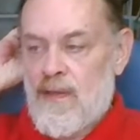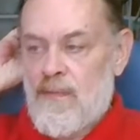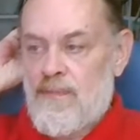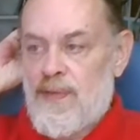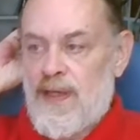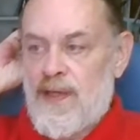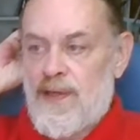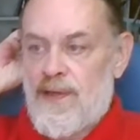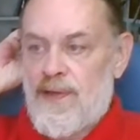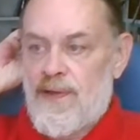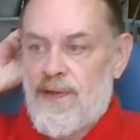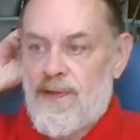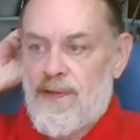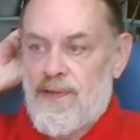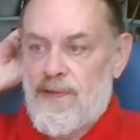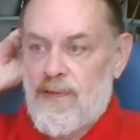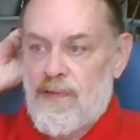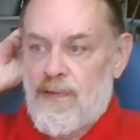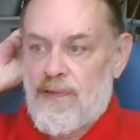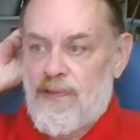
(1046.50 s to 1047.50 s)
Petre
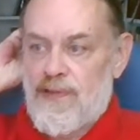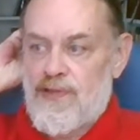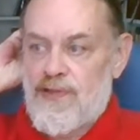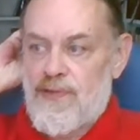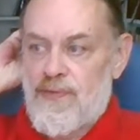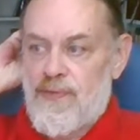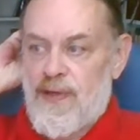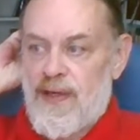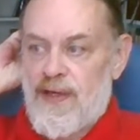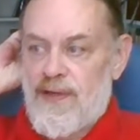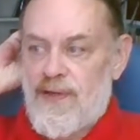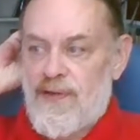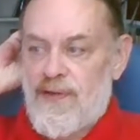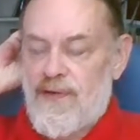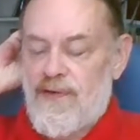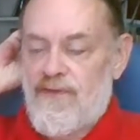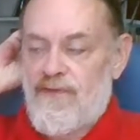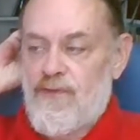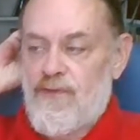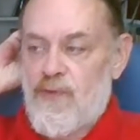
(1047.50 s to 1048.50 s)
took the
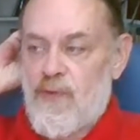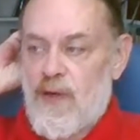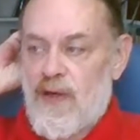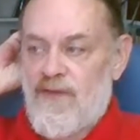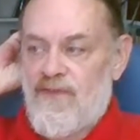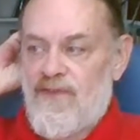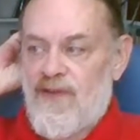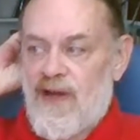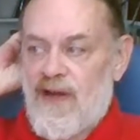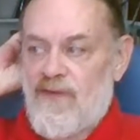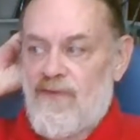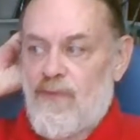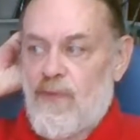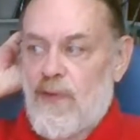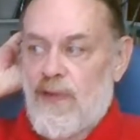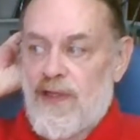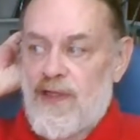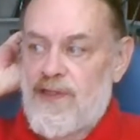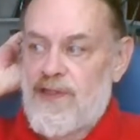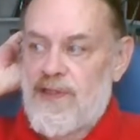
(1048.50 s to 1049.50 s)
surrender of 25
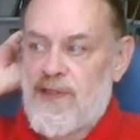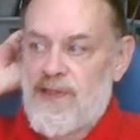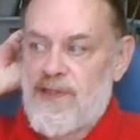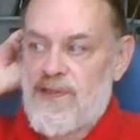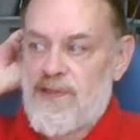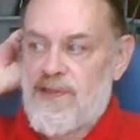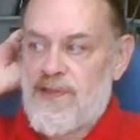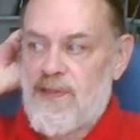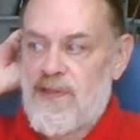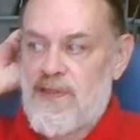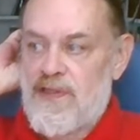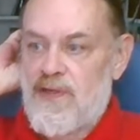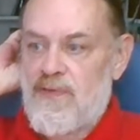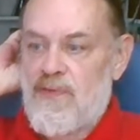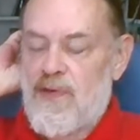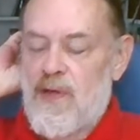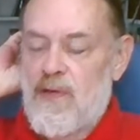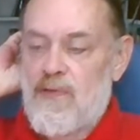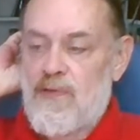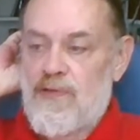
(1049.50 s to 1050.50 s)
religious, as he
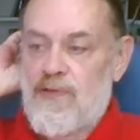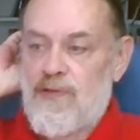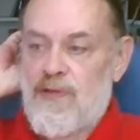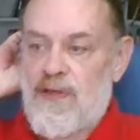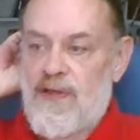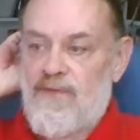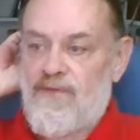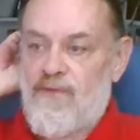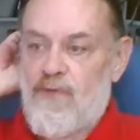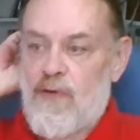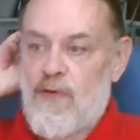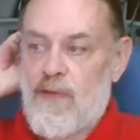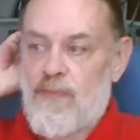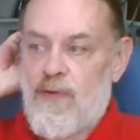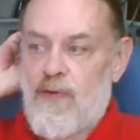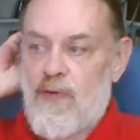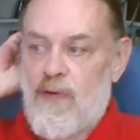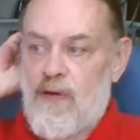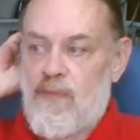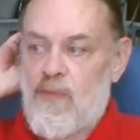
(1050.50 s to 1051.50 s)
wrote, to inform
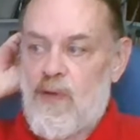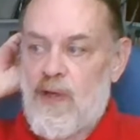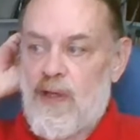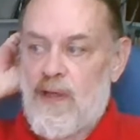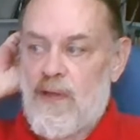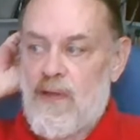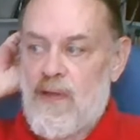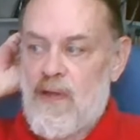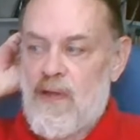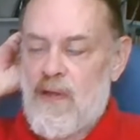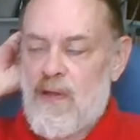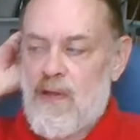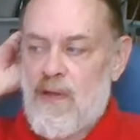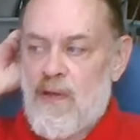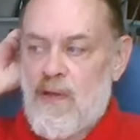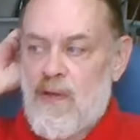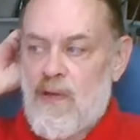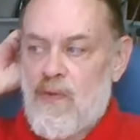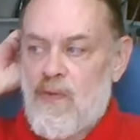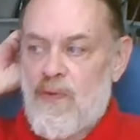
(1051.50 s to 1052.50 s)
Cromwell
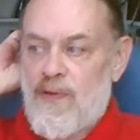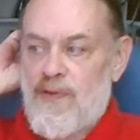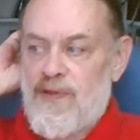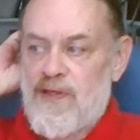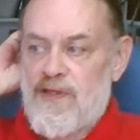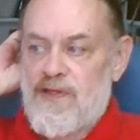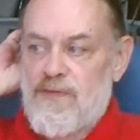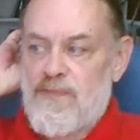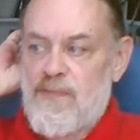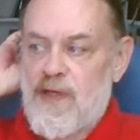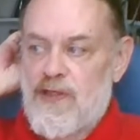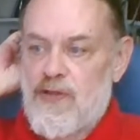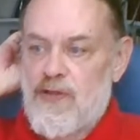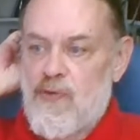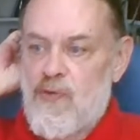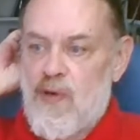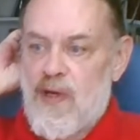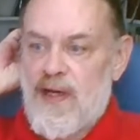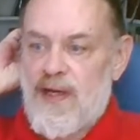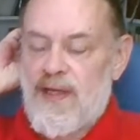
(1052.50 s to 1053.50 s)
with as much
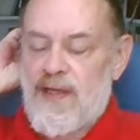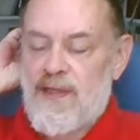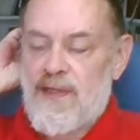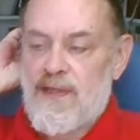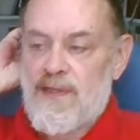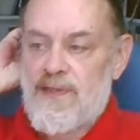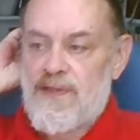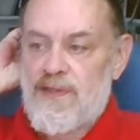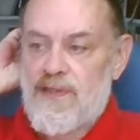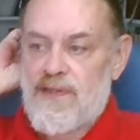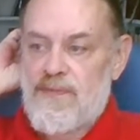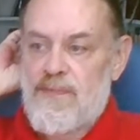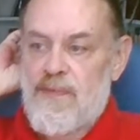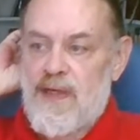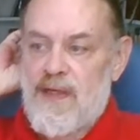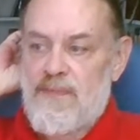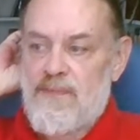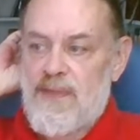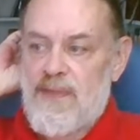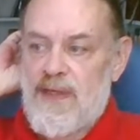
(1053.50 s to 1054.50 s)
quietness as
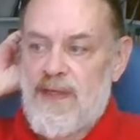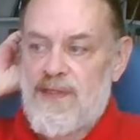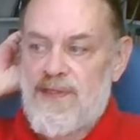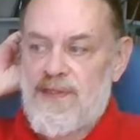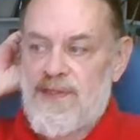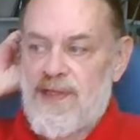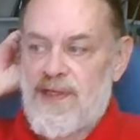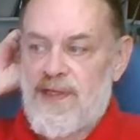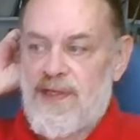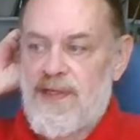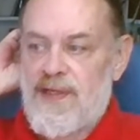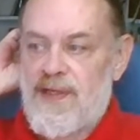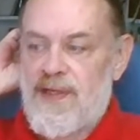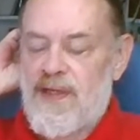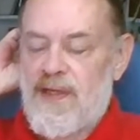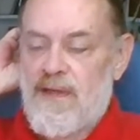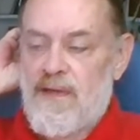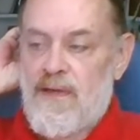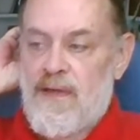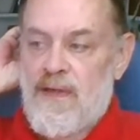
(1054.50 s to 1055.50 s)
might be desired.
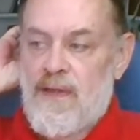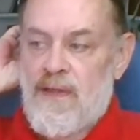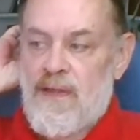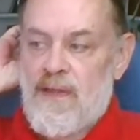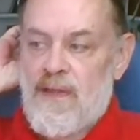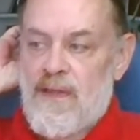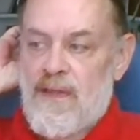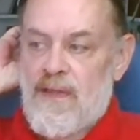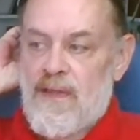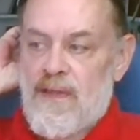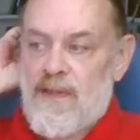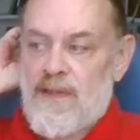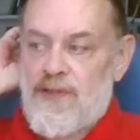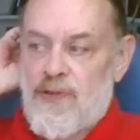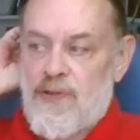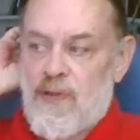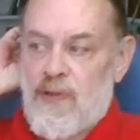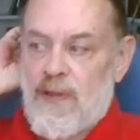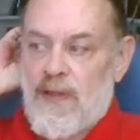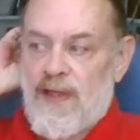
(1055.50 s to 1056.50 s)
And
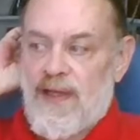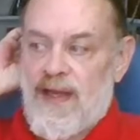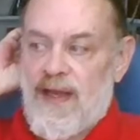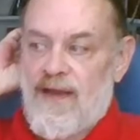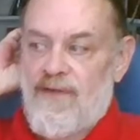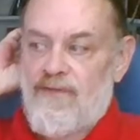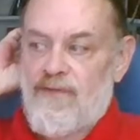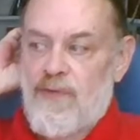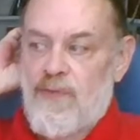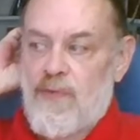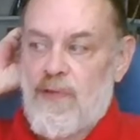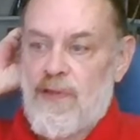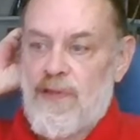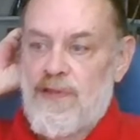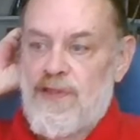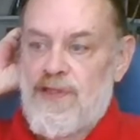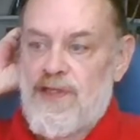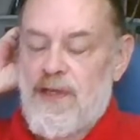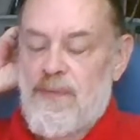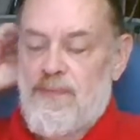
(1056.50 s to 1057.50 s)
shortly
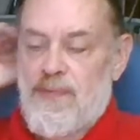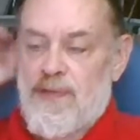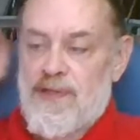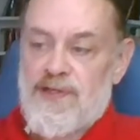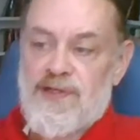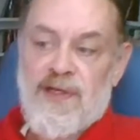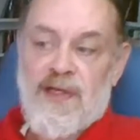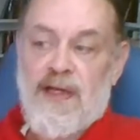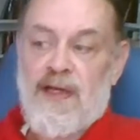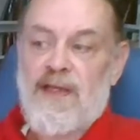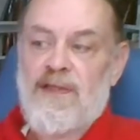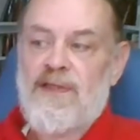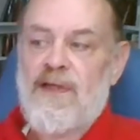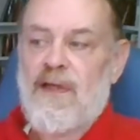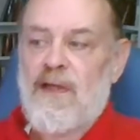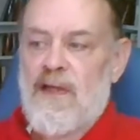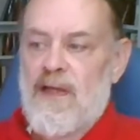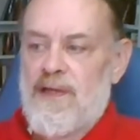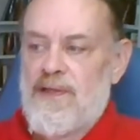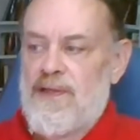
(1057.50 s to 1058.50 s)
afterwards, he proceeded to
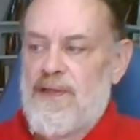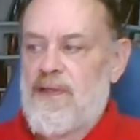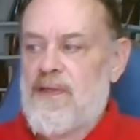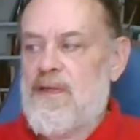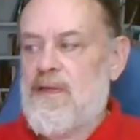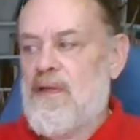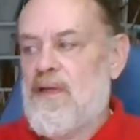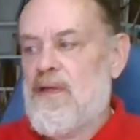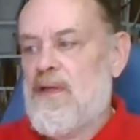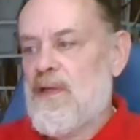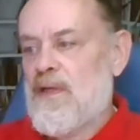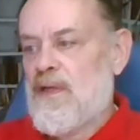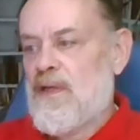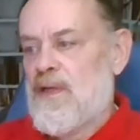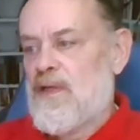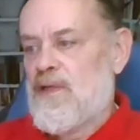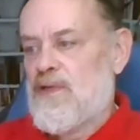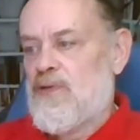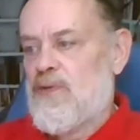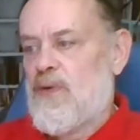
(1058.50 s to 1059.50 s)
London
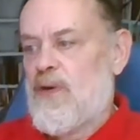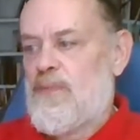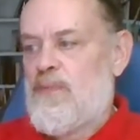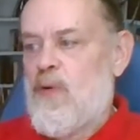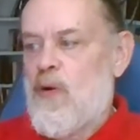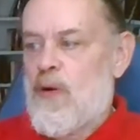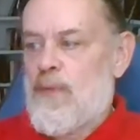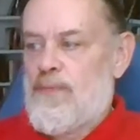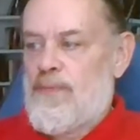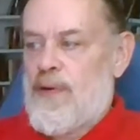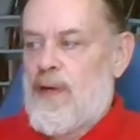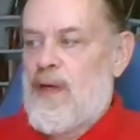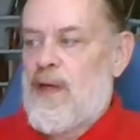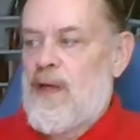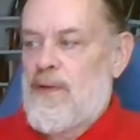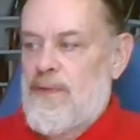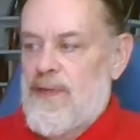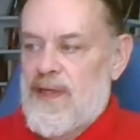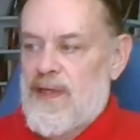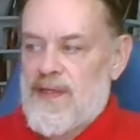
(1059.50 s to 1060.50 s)
to report
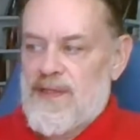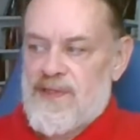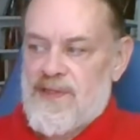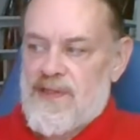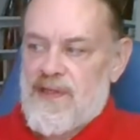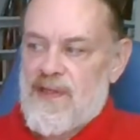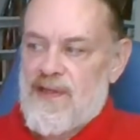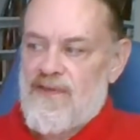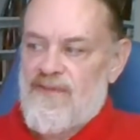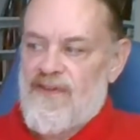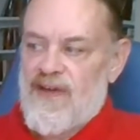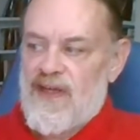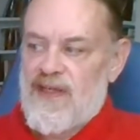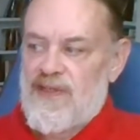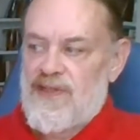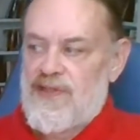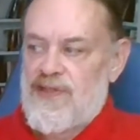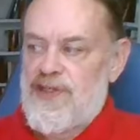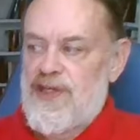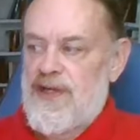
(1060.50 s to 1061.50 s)
progress to the
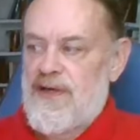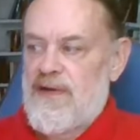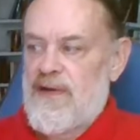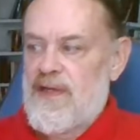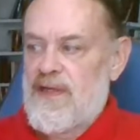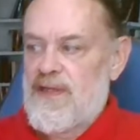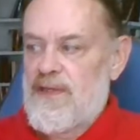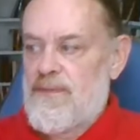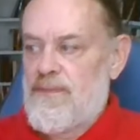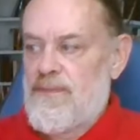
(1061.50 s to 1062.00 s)
vicegerent